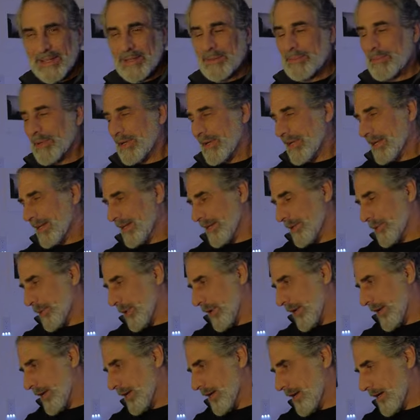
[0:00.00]
But
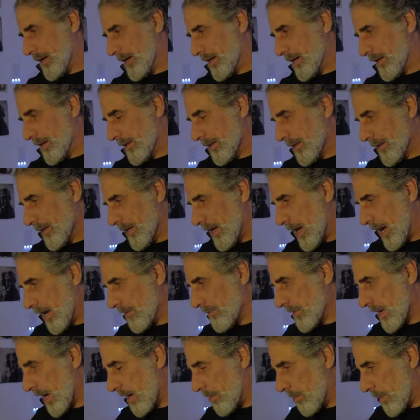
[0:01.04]
anyway,
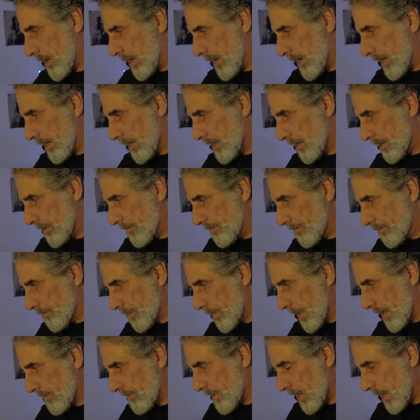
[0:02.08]
I've got
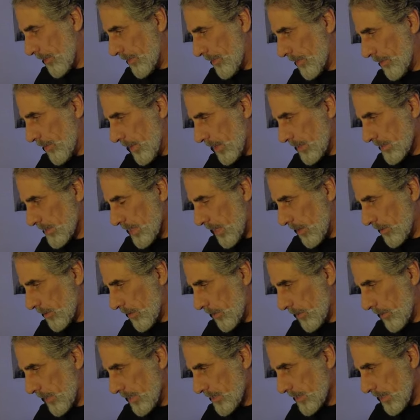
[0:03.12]
the things
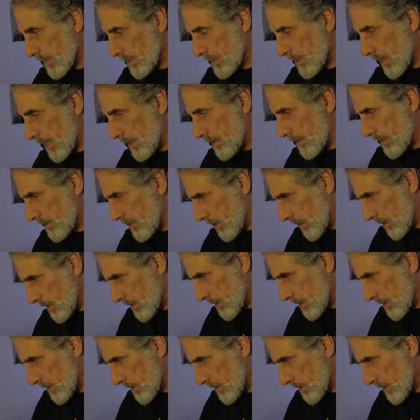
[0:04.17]
downloaded, as I said, and as you can